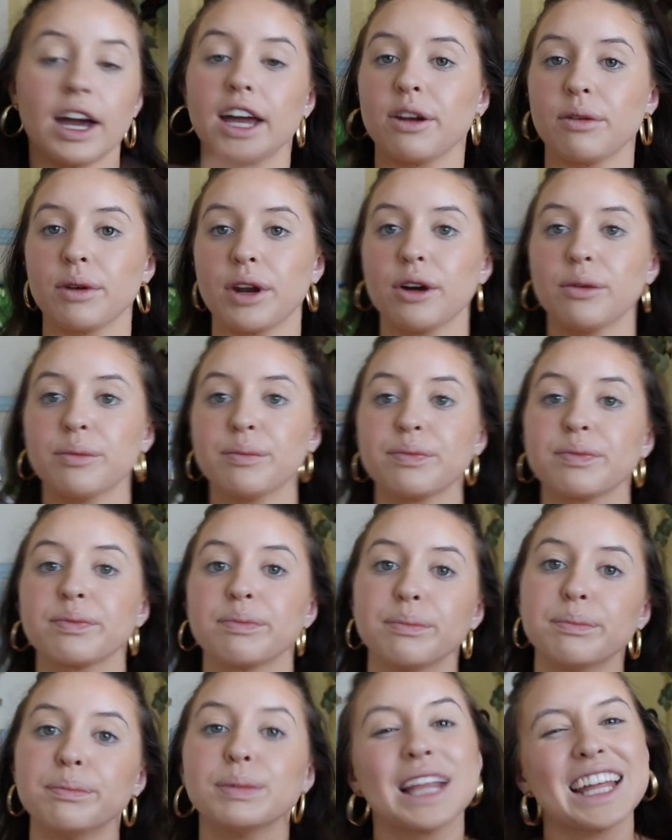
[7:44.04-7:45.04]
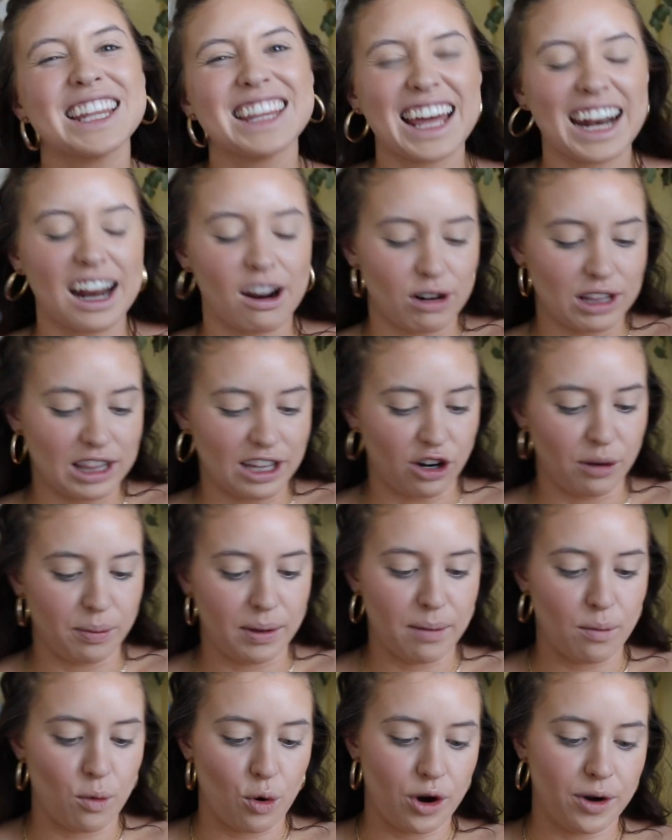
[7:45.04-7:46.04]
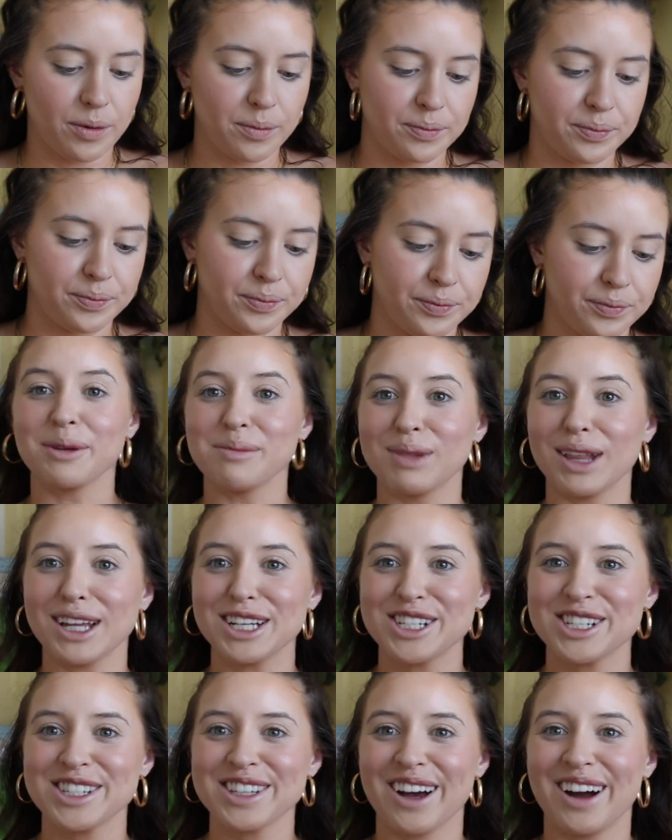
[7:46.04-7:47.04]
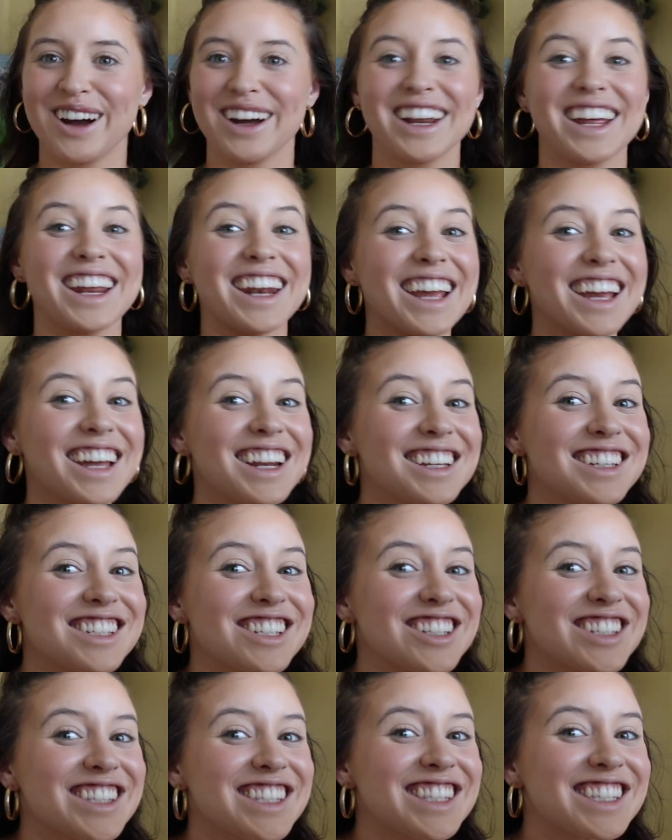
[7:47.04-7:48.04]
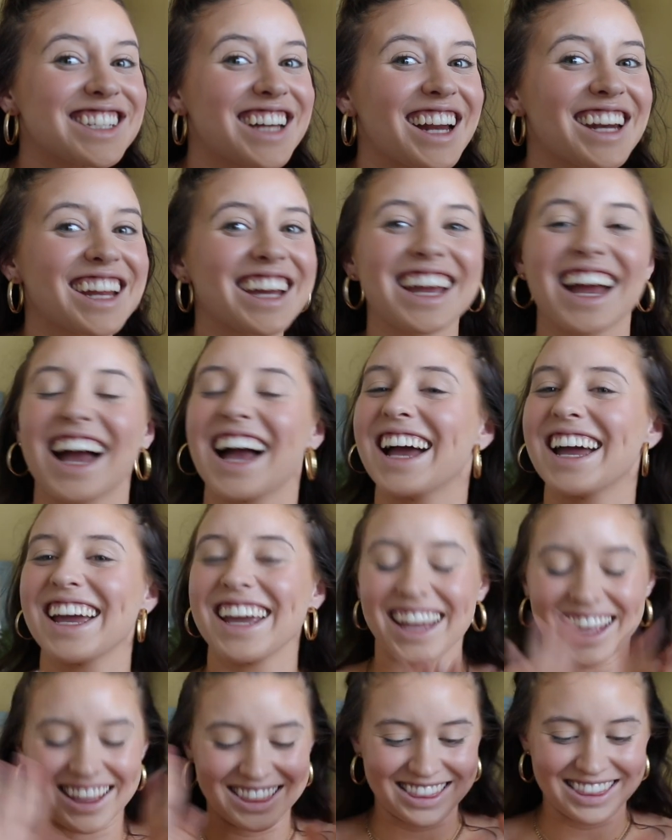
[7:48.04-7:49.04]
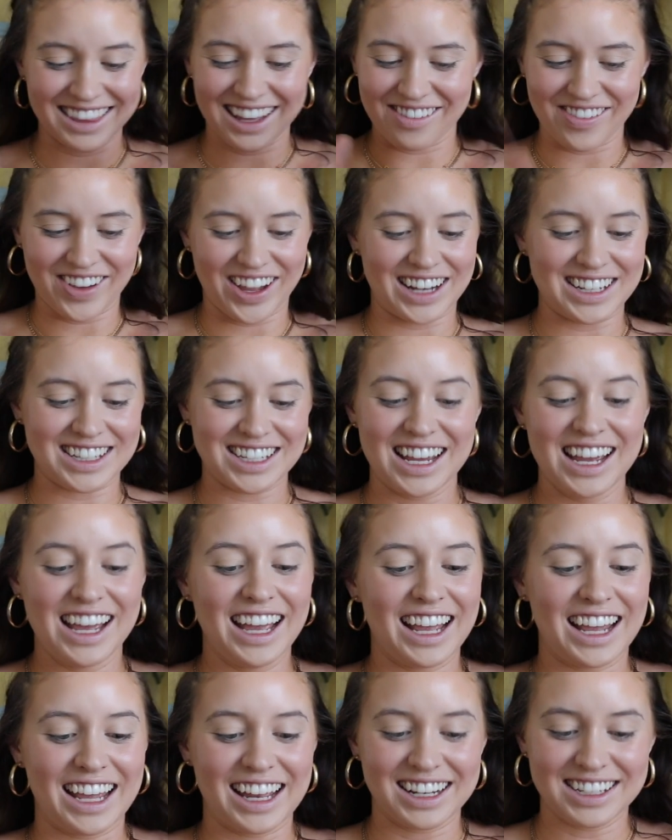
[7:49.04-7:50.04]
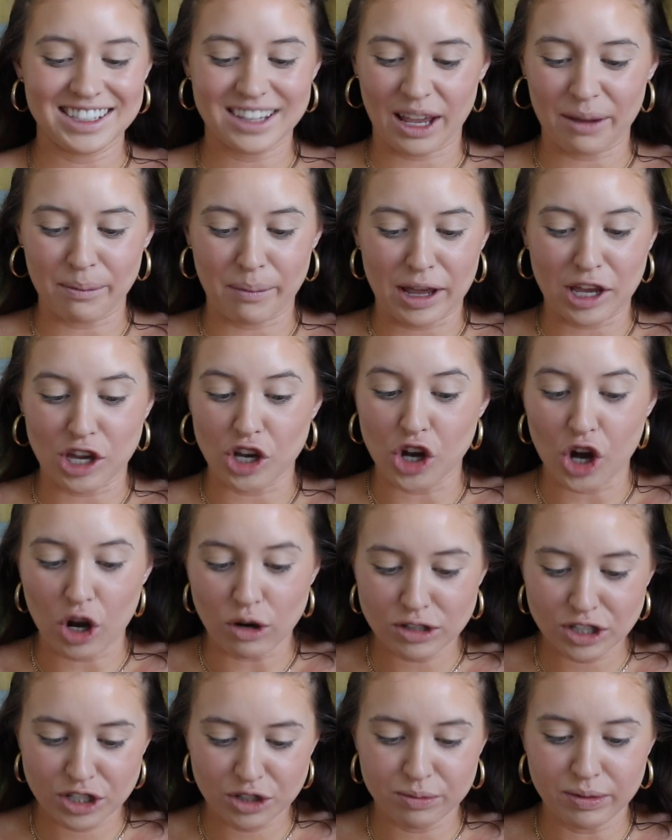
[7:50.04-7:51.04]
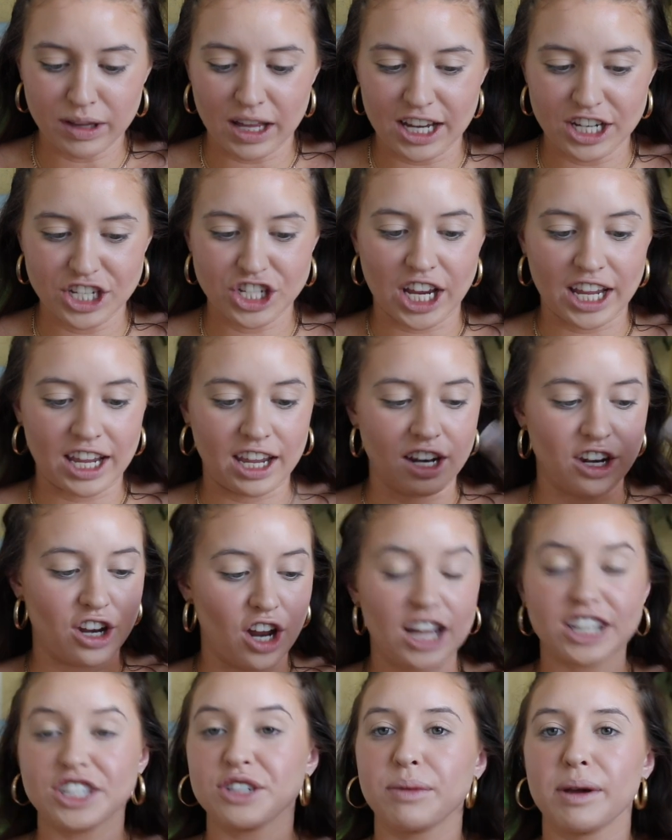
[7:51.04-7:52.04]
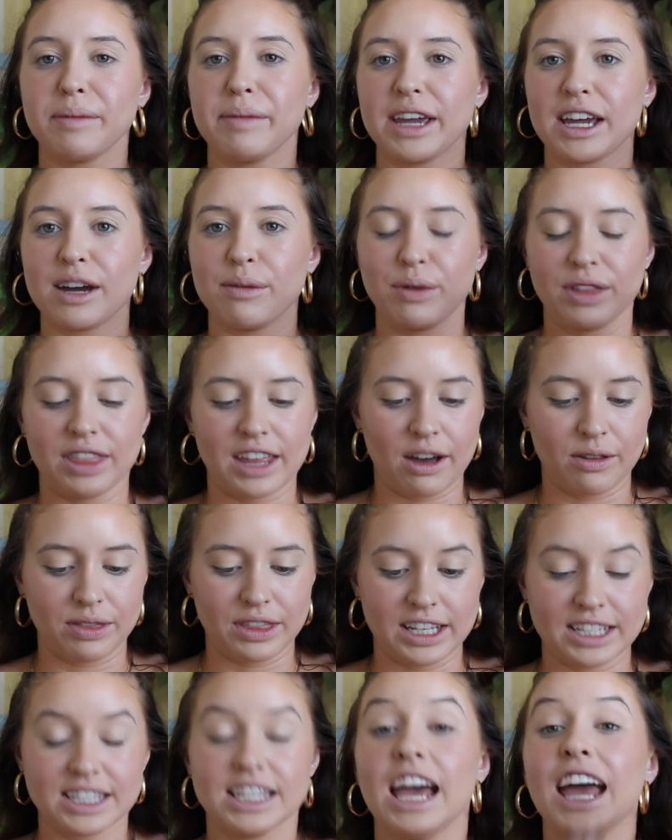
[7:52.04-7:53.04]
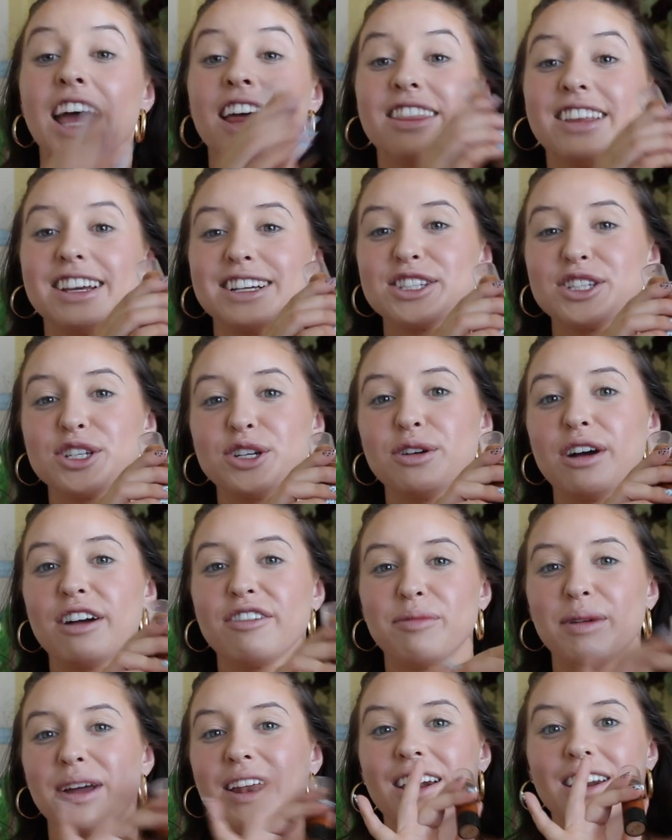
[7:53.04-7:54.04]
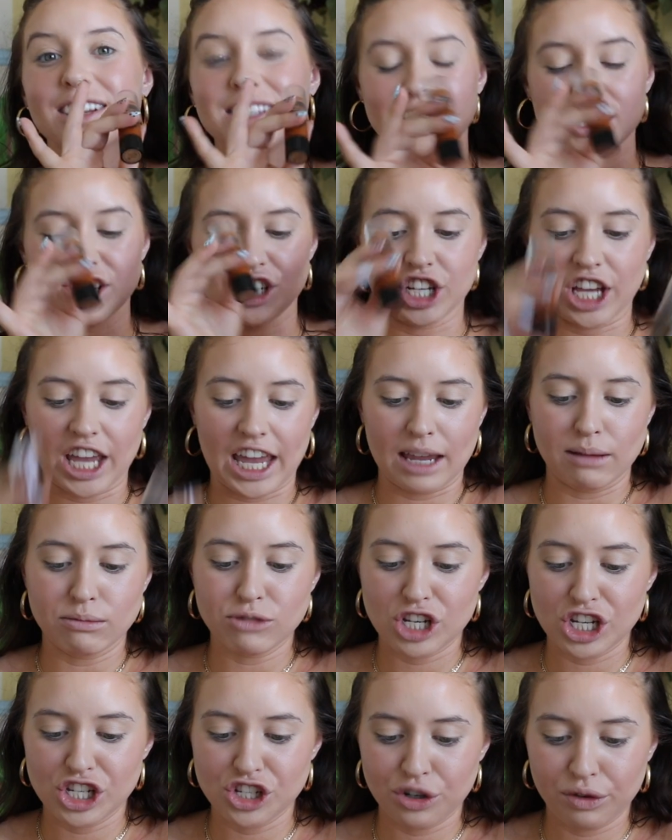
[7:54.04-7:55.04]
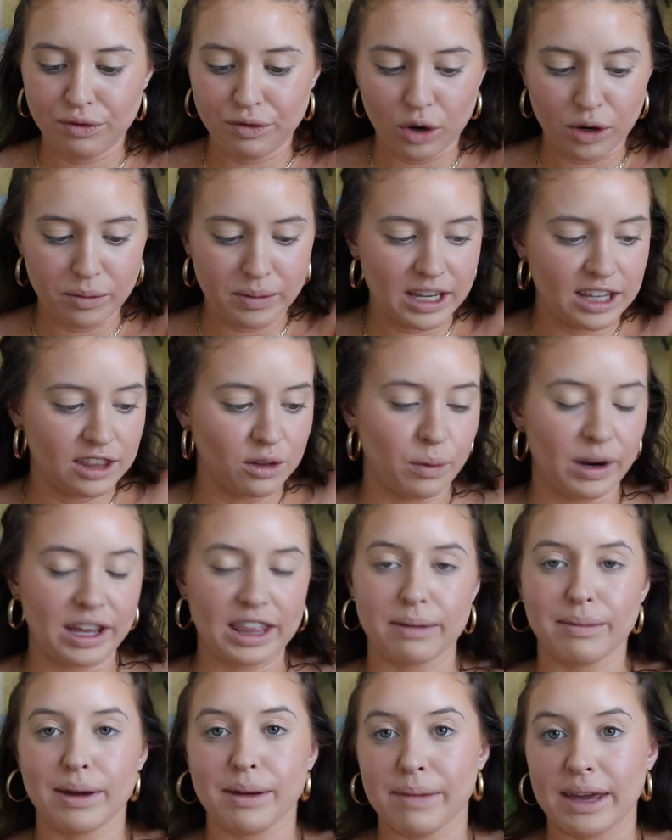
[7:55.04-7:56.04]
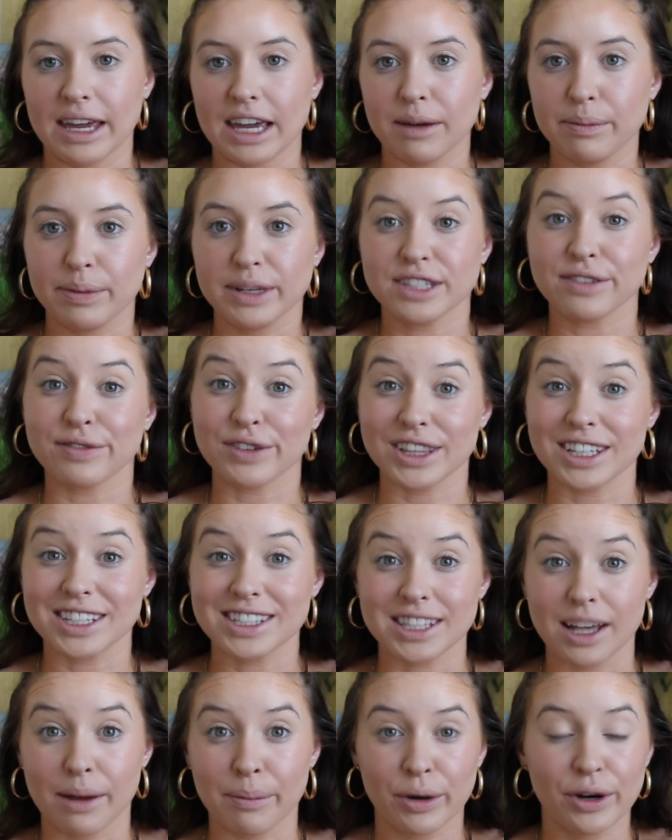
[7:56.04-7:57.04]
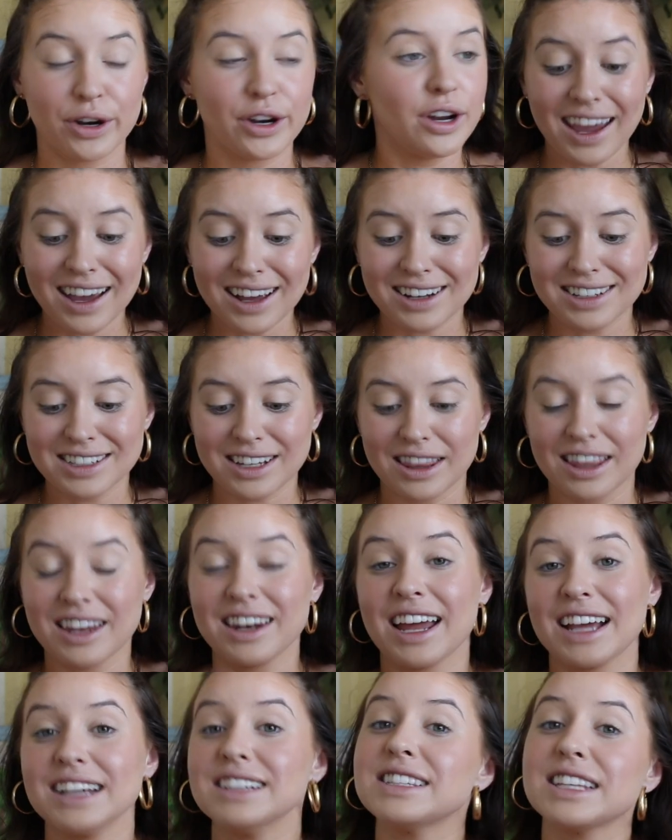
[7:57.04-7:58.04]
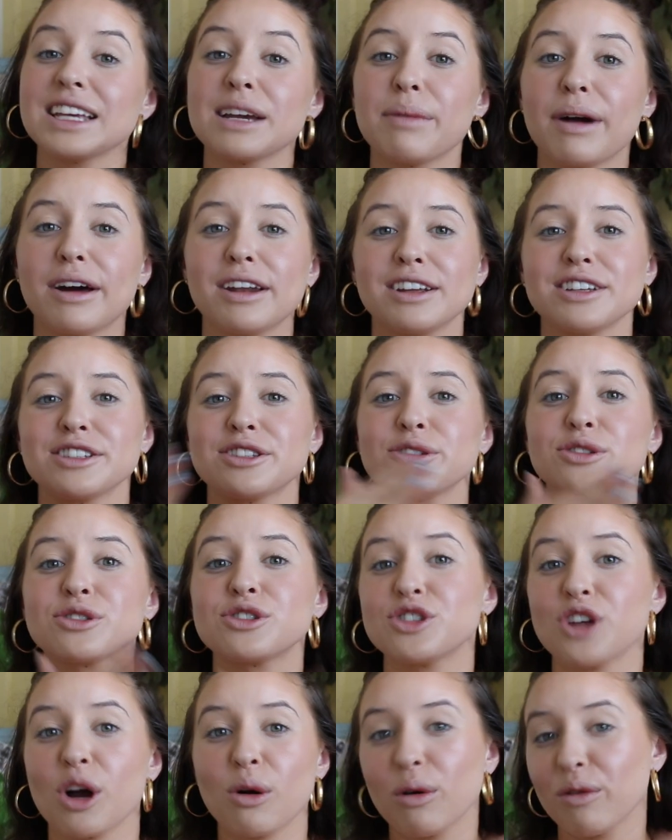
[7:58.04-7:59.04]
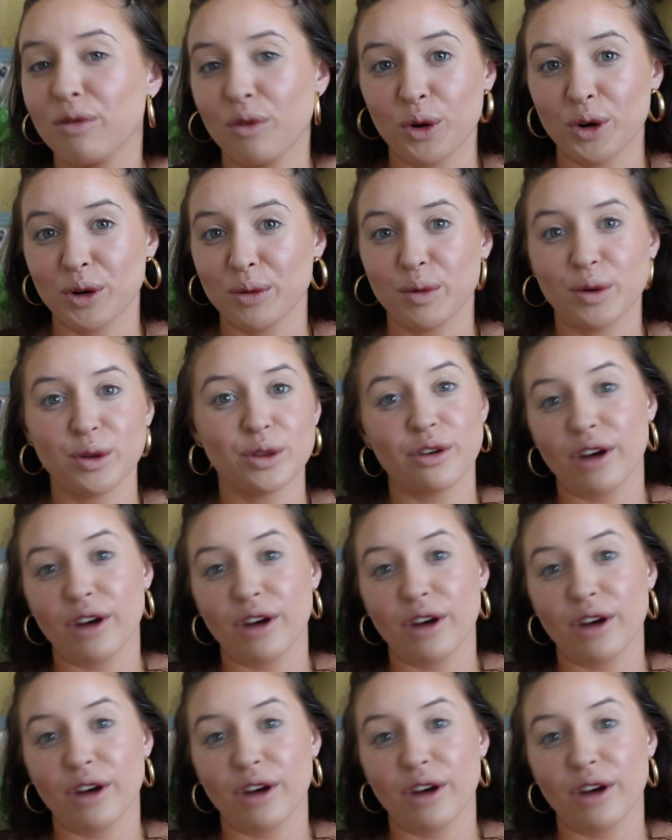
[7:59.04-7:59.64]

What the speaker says: I don't know, blend that out a little bit more. Blush is on and it is just stunning. I love it. It is like my go-to blush. I cannot do my makeup without this. These two have been such a game changer for me in the way that my makeup is for the summer. And the nice thing about it is they're so affordable.